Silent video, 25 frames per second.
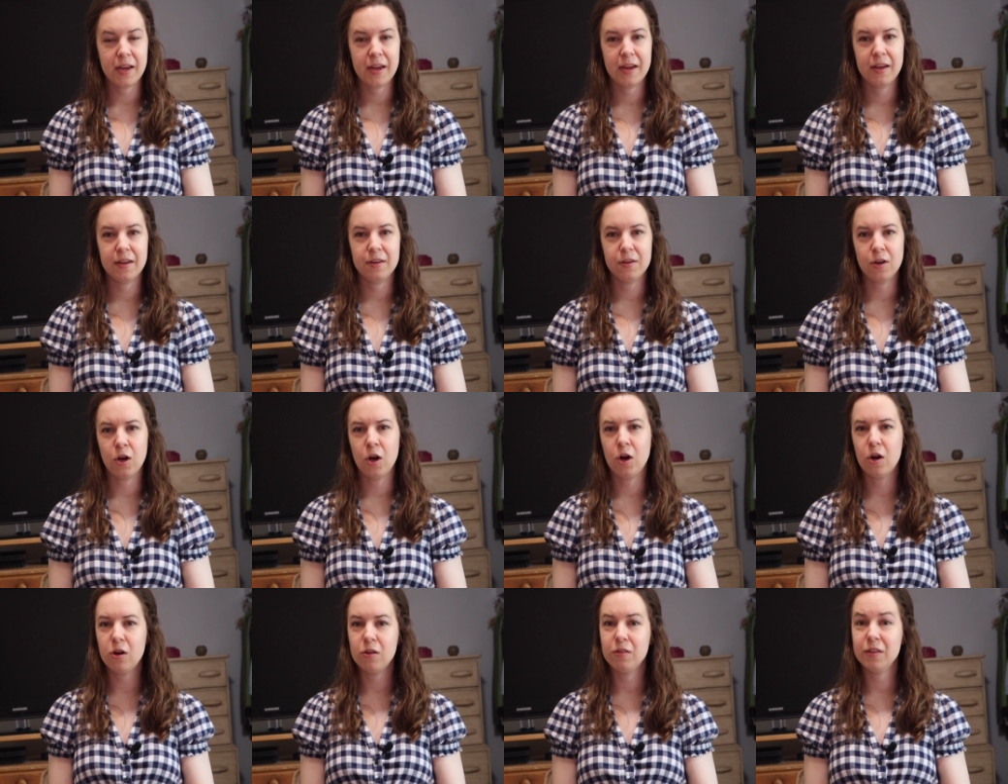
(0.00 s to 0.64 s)
and
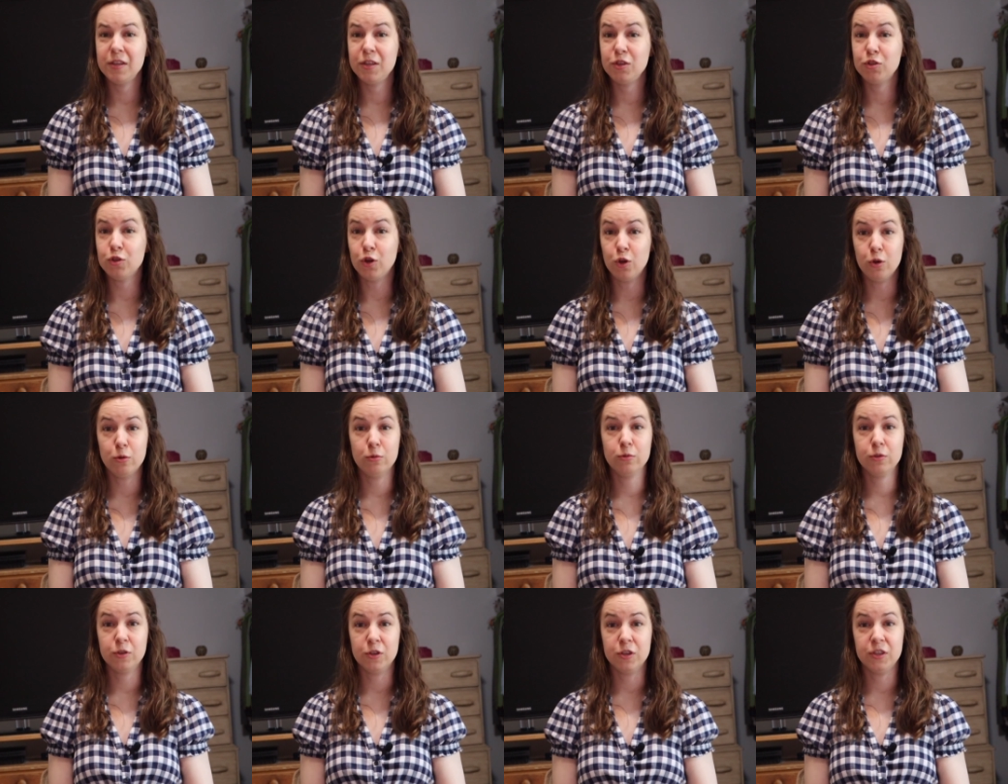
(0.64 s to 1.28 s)
Holly
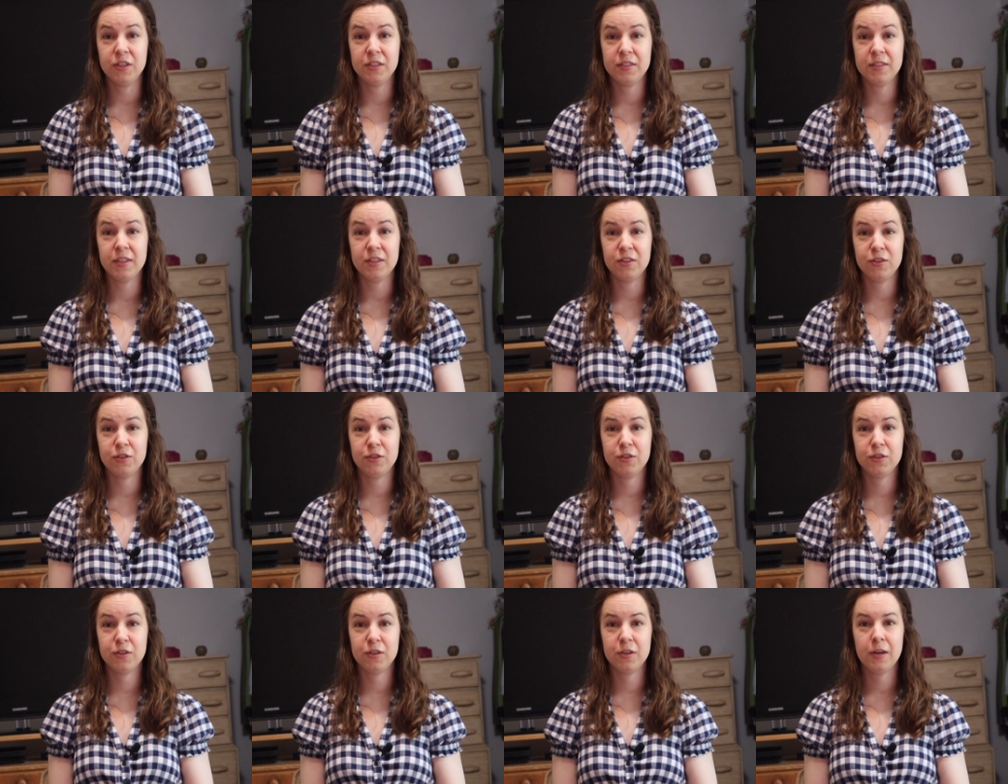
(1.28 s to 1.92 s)
told her
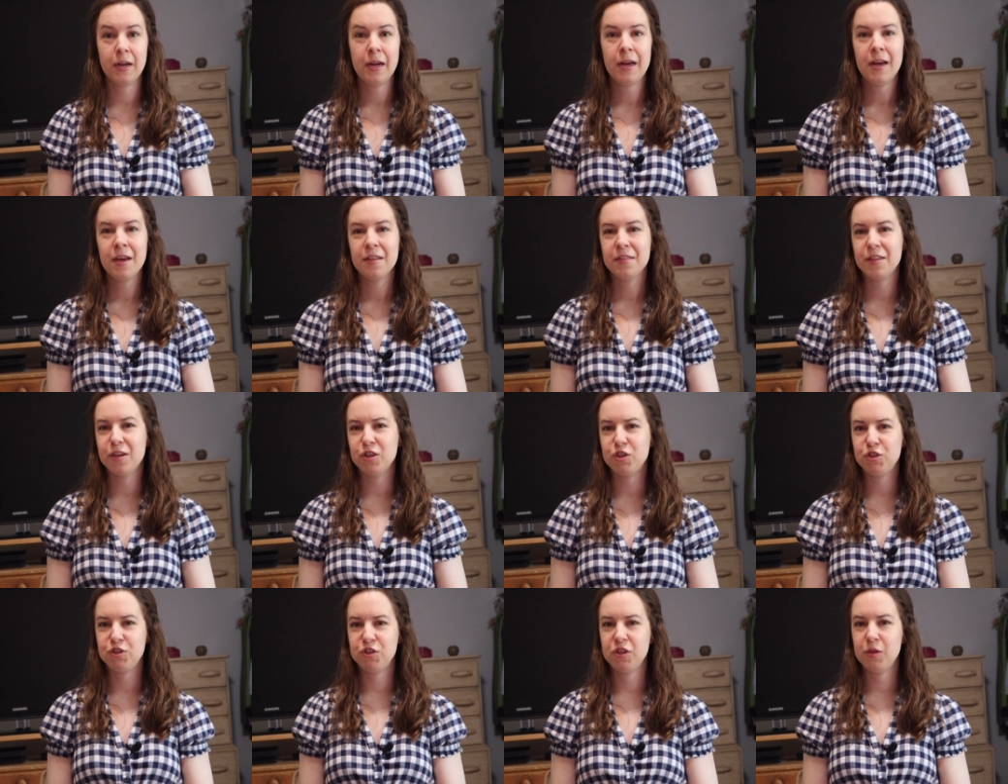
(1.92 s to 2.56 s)
sister
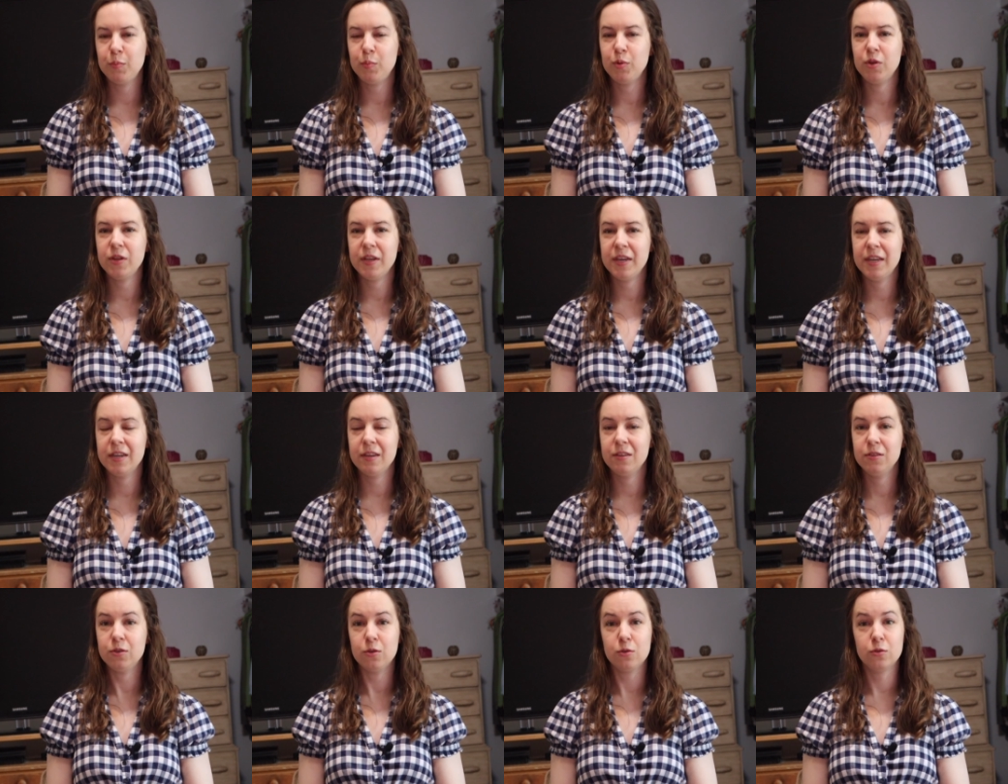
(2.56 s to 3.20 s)
that she
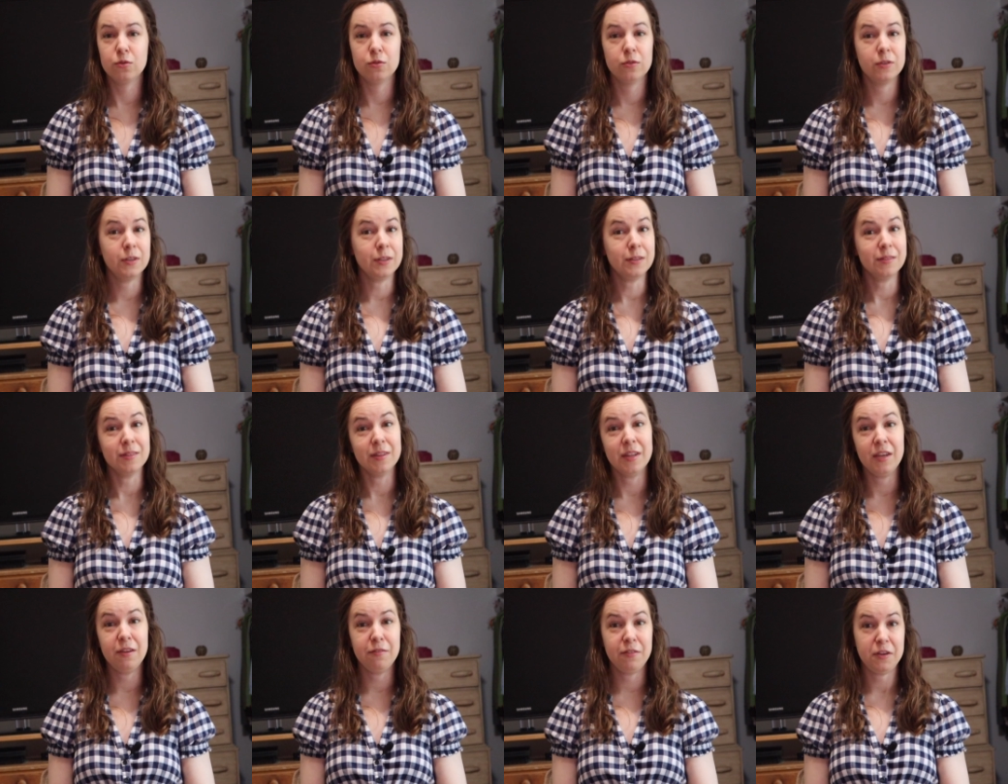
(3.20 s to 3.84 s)
planned on
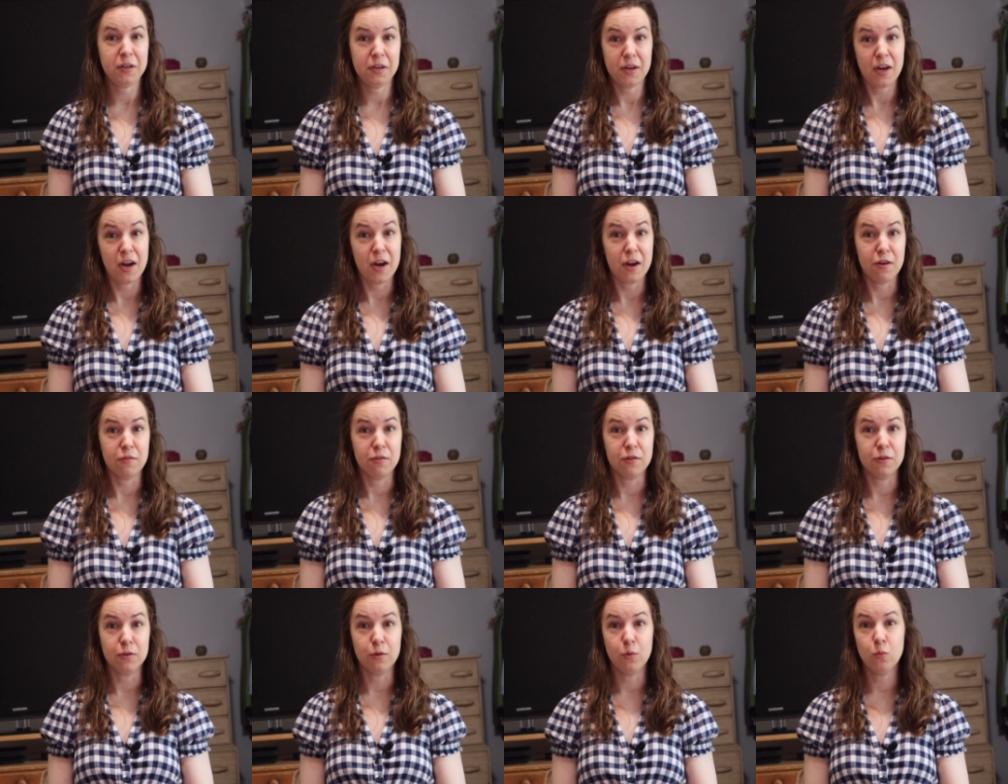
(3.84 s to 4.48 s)
leaving
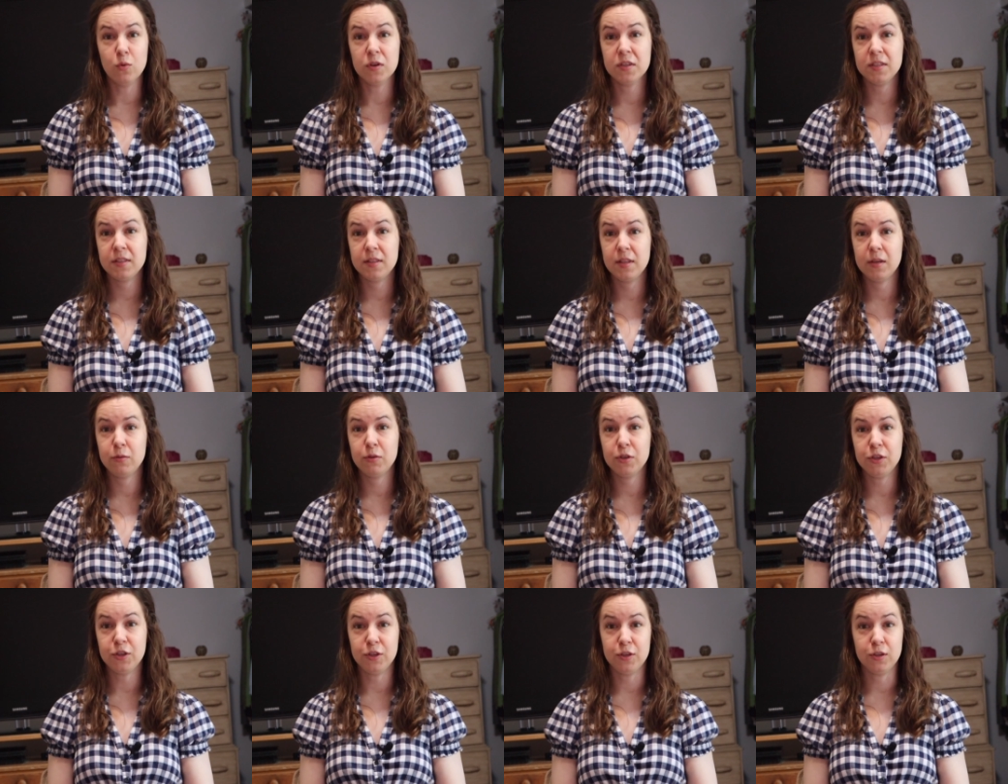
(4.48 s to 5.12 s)
Ira once they
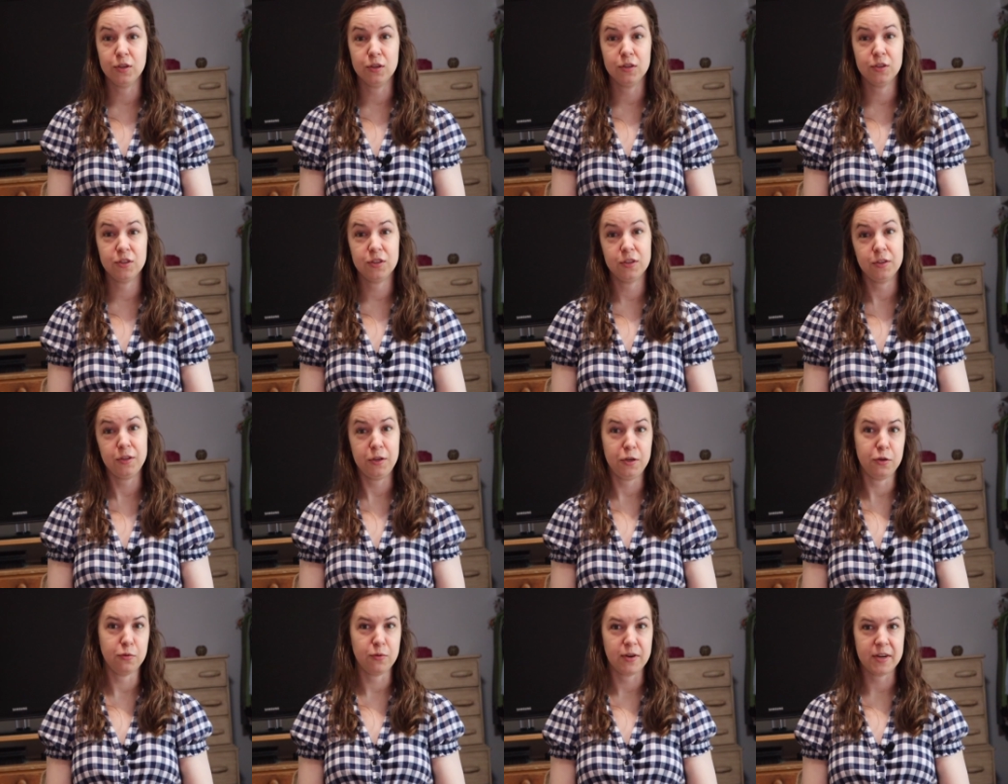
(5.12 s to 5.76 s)
returned to
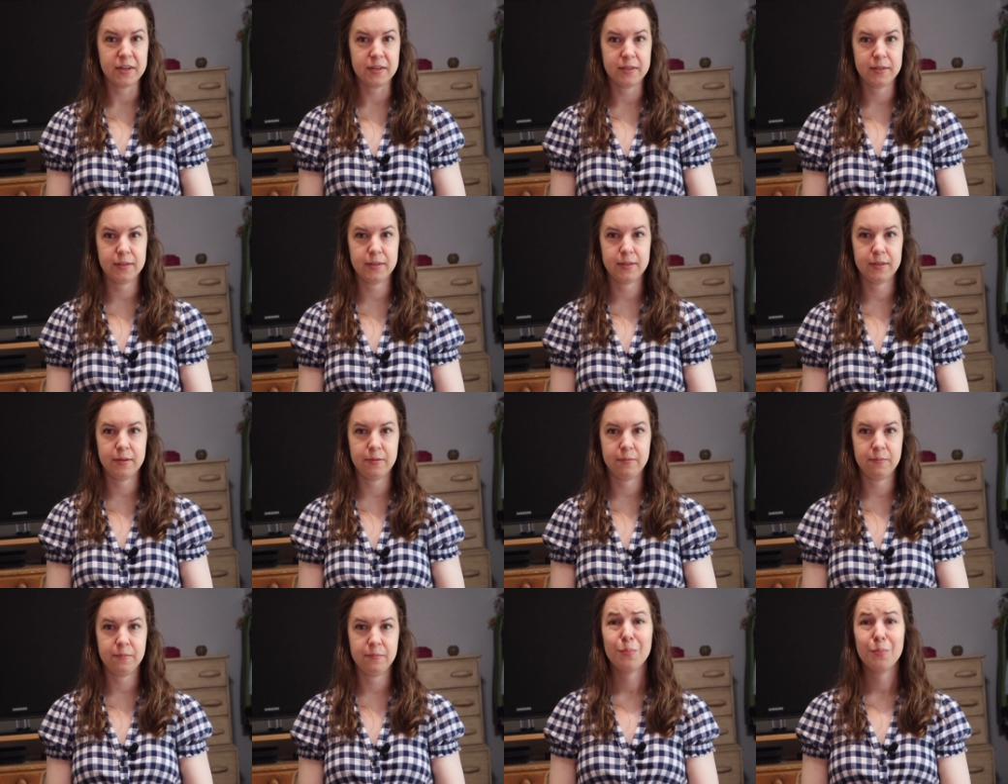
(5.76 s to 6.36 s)
the US.